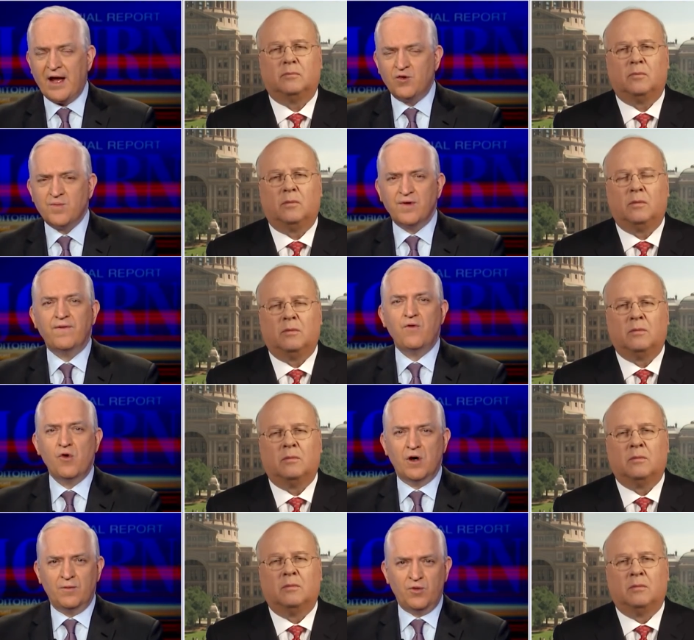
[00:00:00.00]

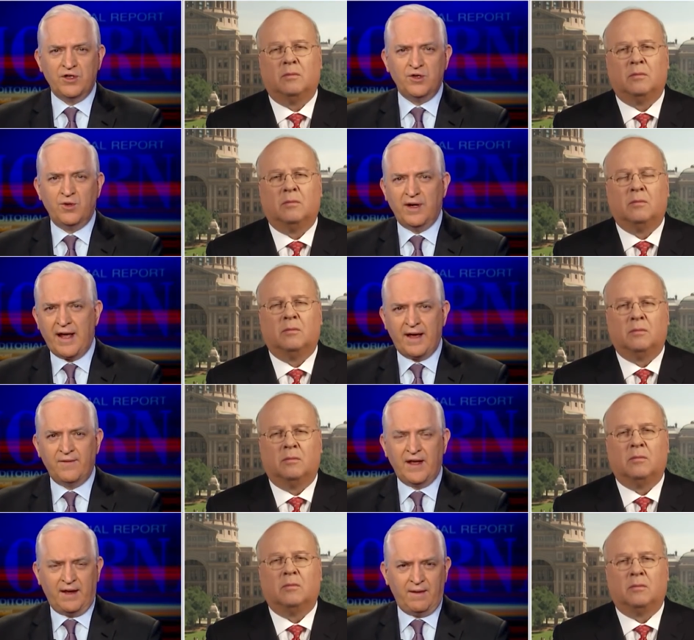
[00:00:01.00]
Speaker 1: outperformed what you would
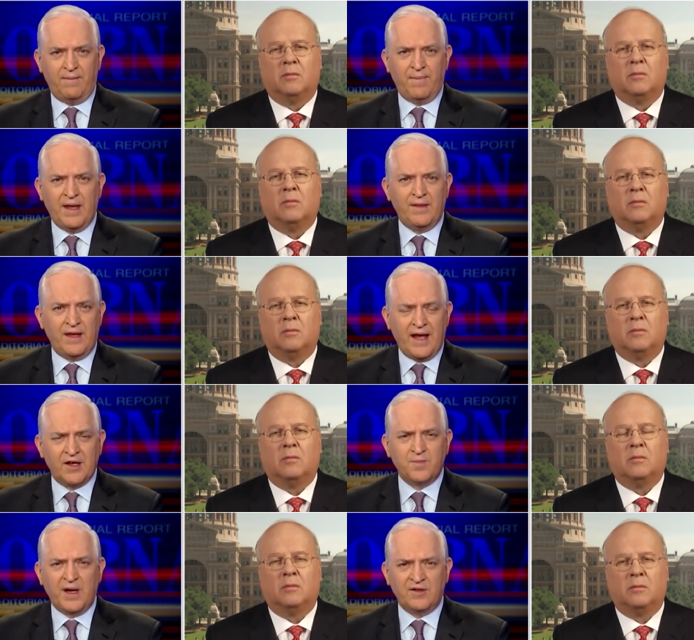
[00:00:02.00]
have been the
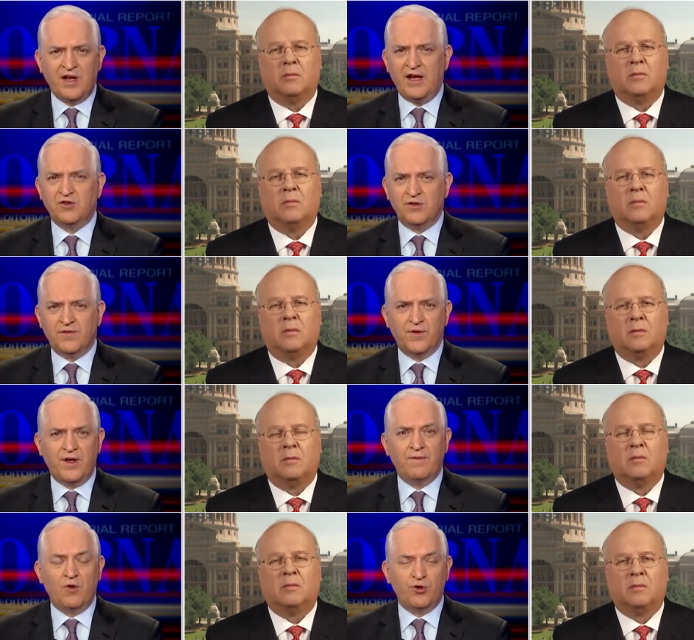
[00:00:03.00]
expectations for
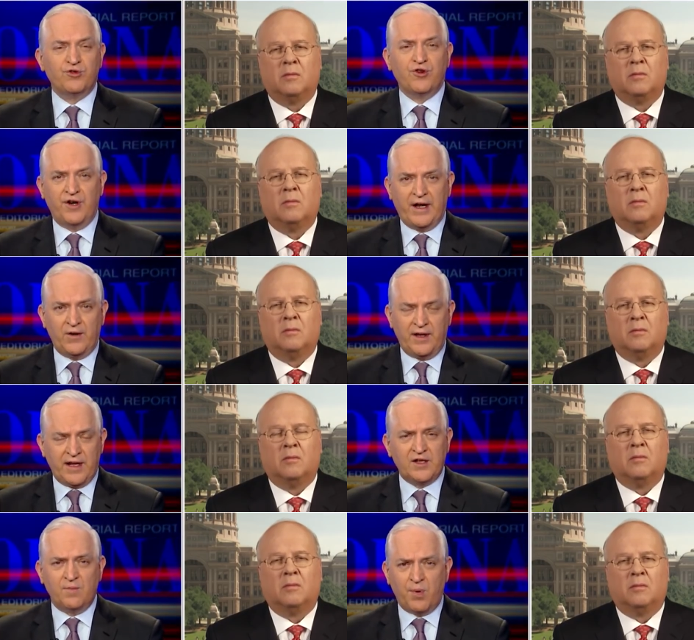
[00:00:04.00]
their voter turnout. And
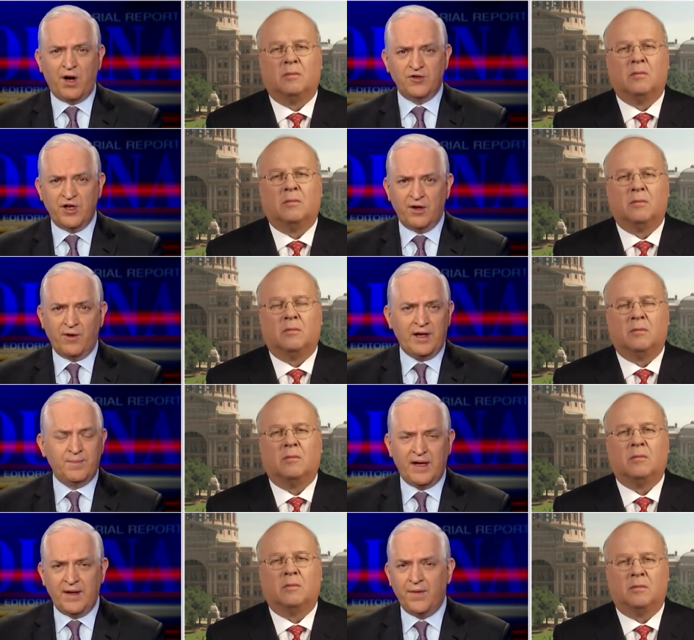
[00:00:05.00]
that's in part
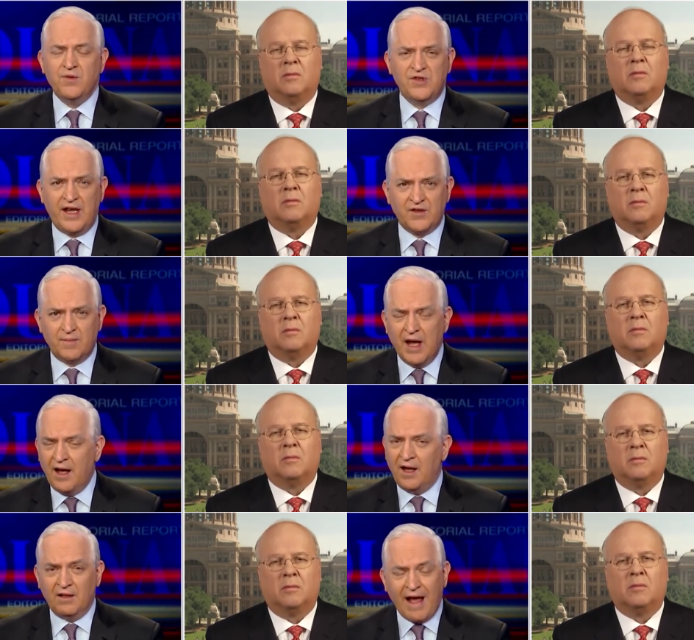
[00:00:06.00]
generated by enthusiasm.
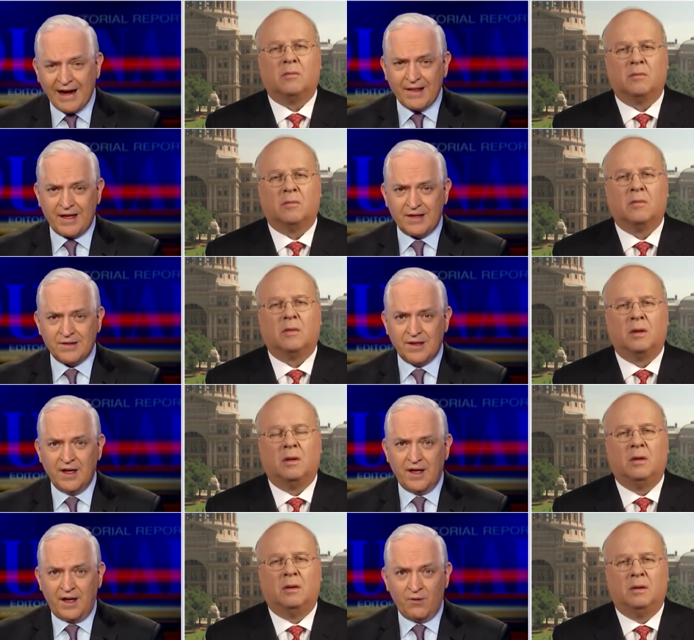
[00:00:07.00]
A lot of this
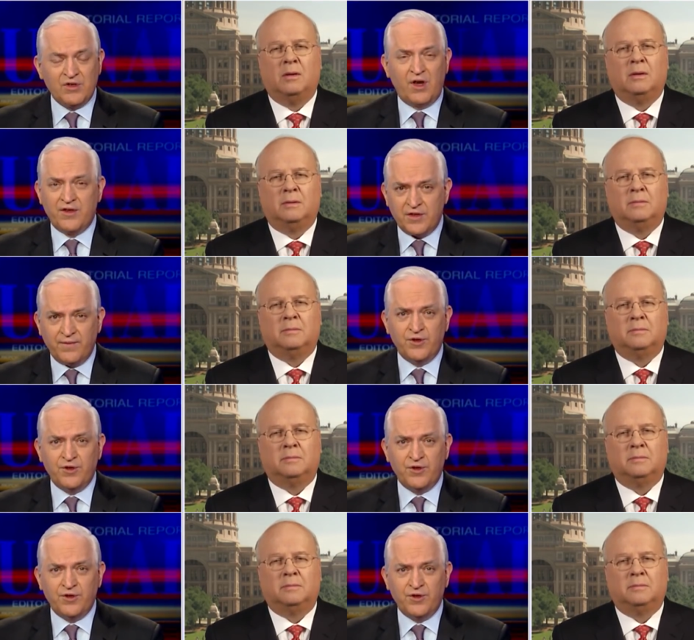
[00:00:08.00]
and we saw this in